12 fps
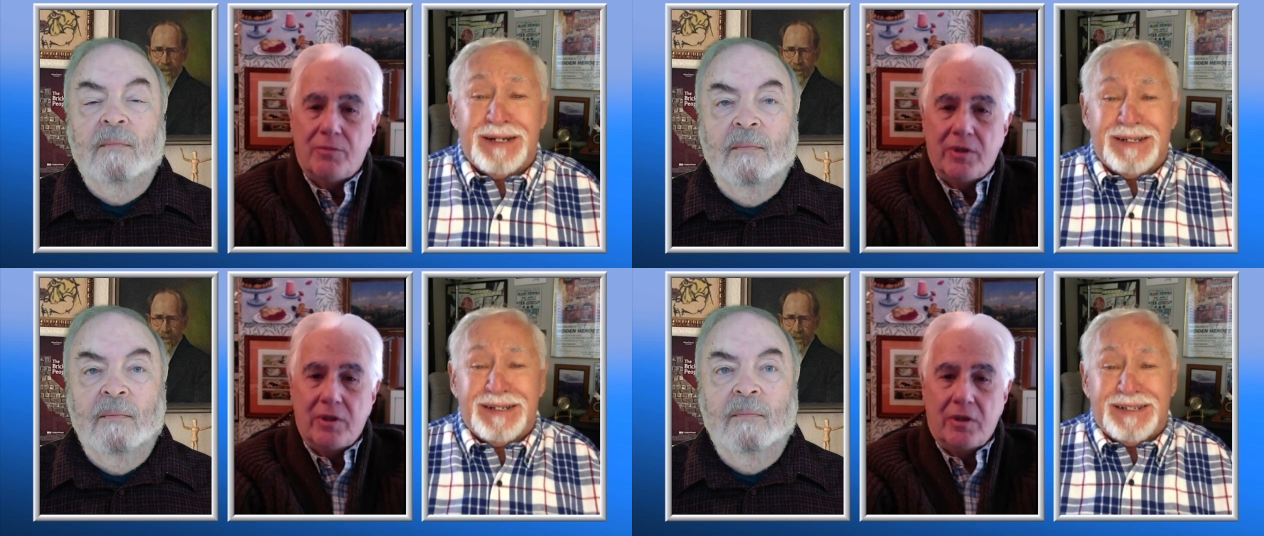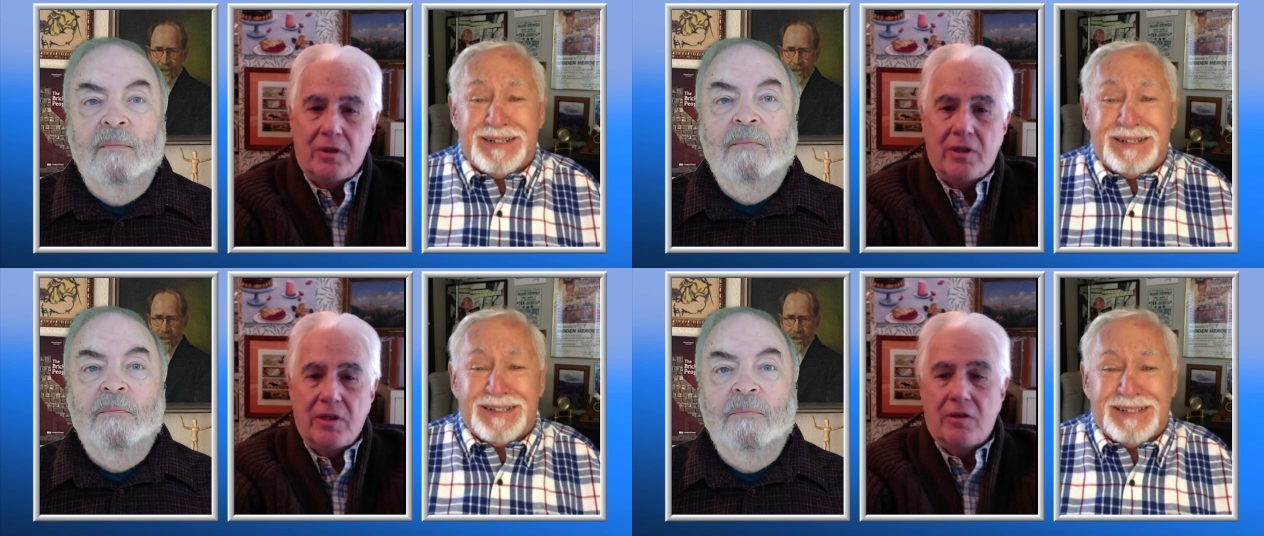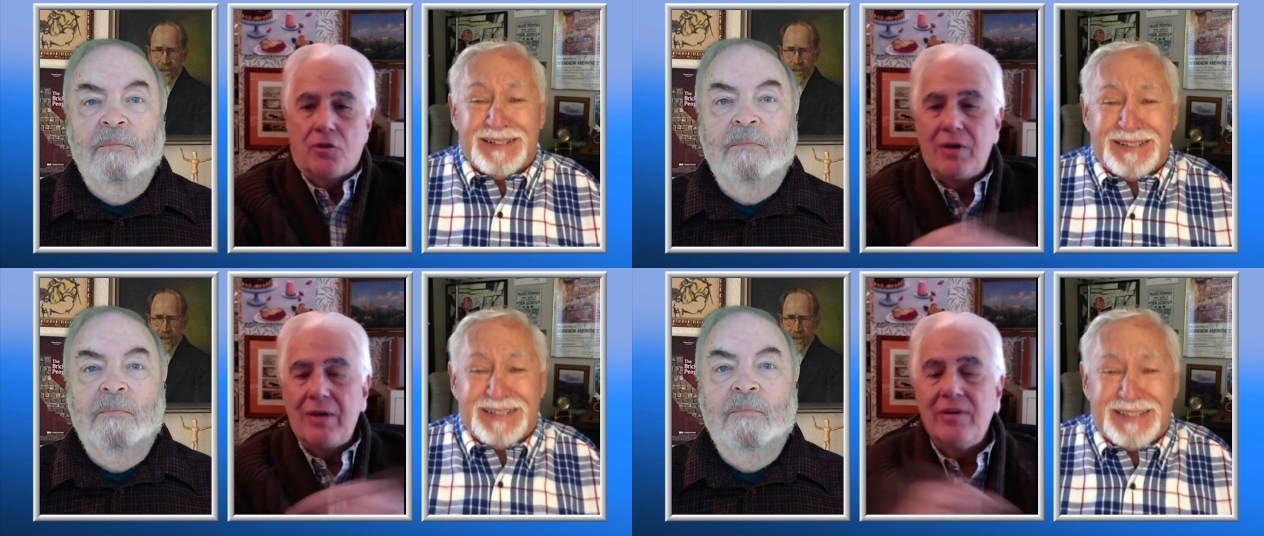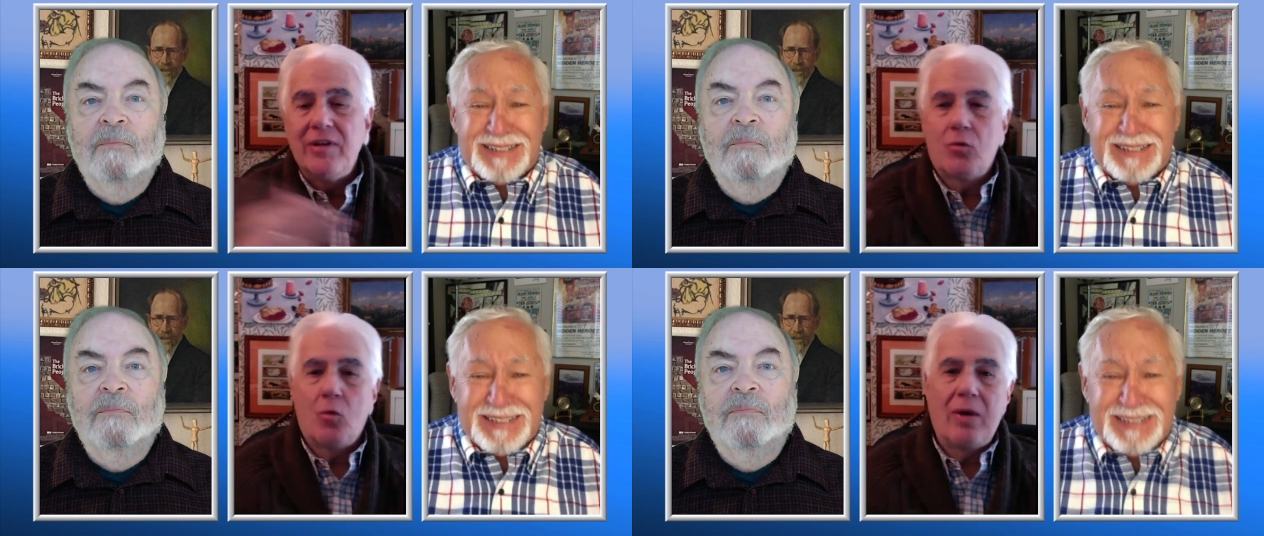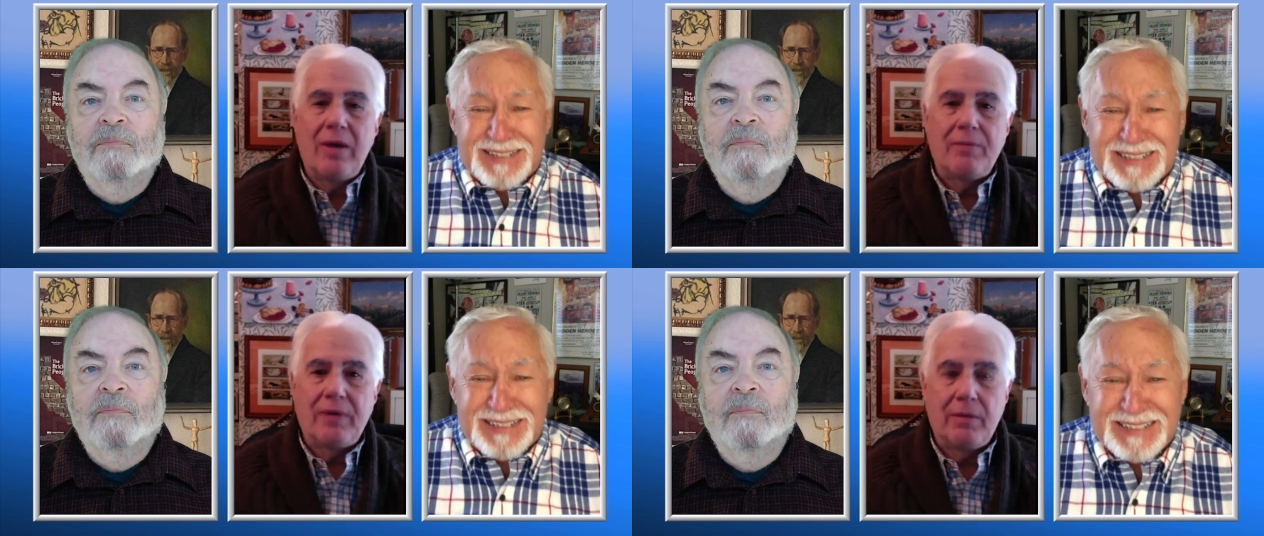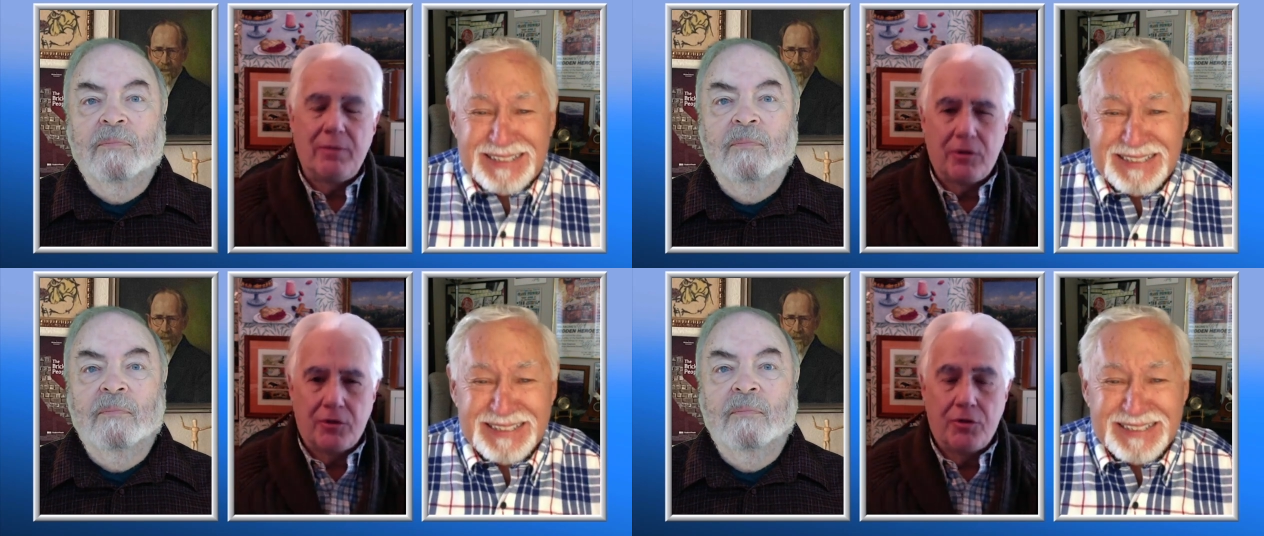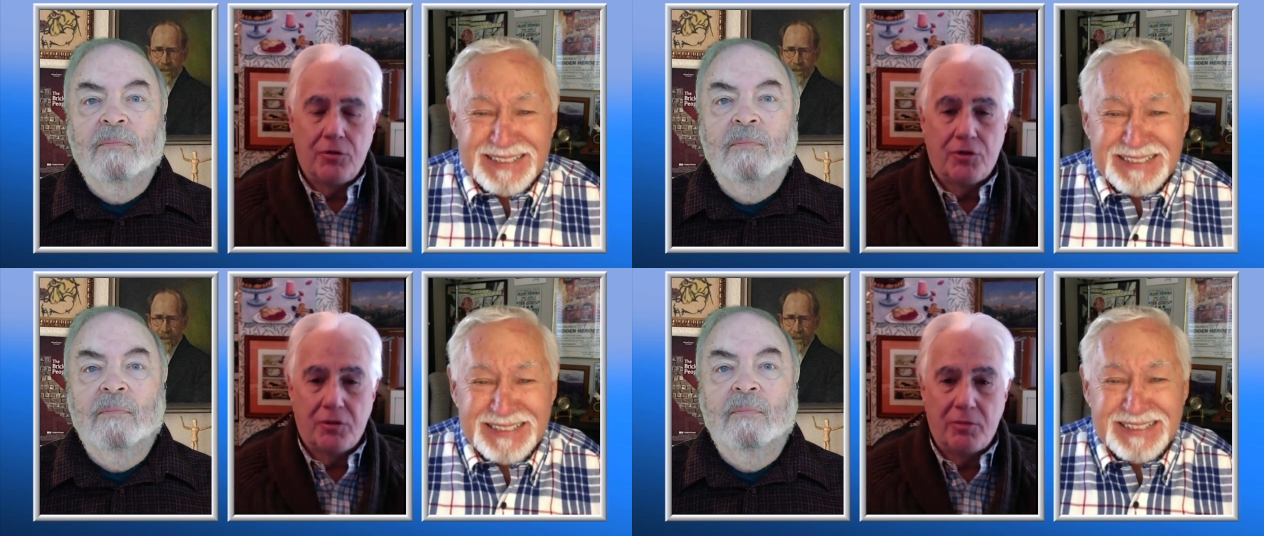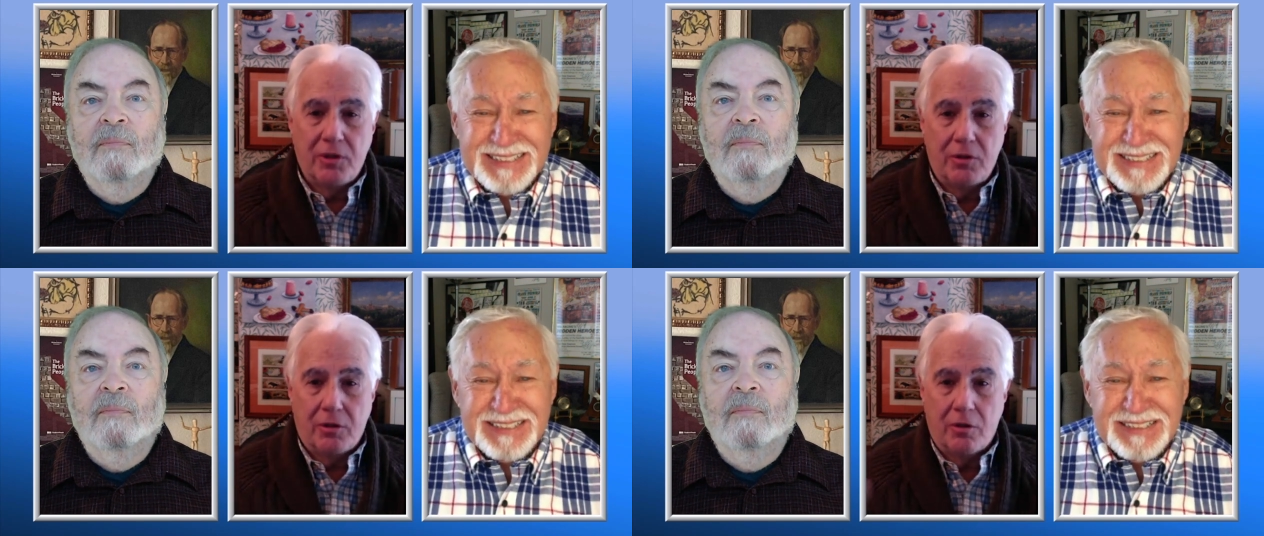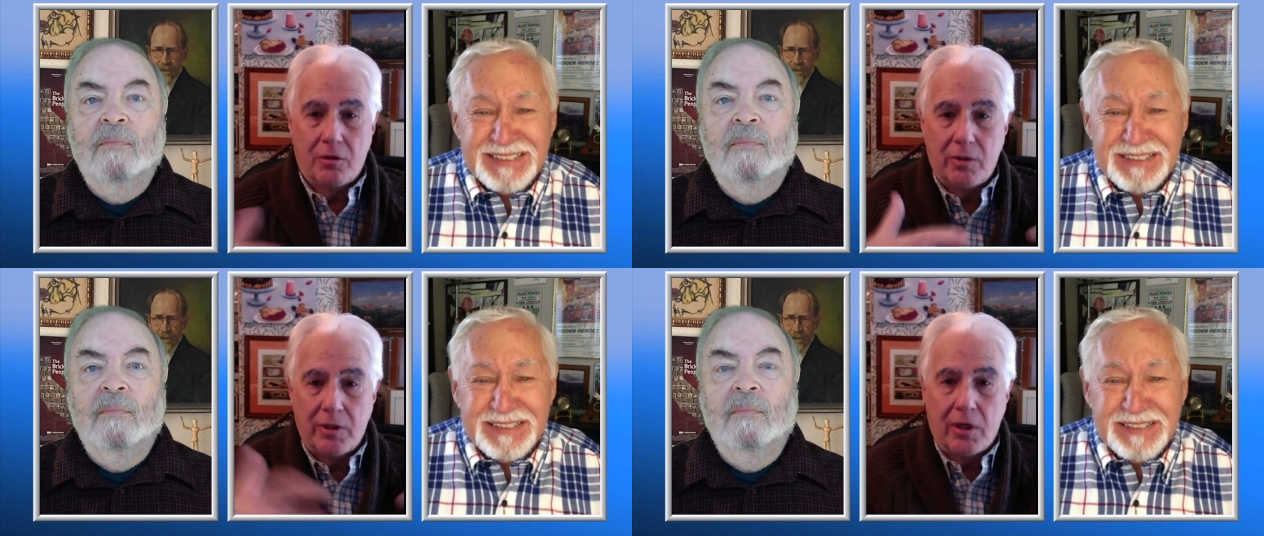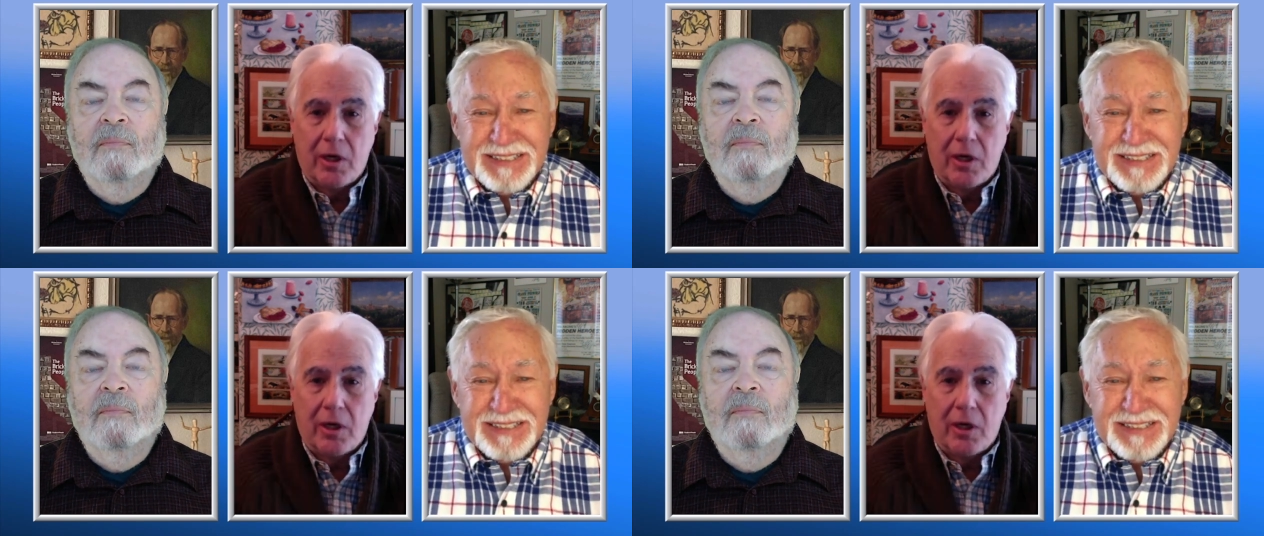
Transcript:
Speaker 1: The travel agent wiped out because it used to be you go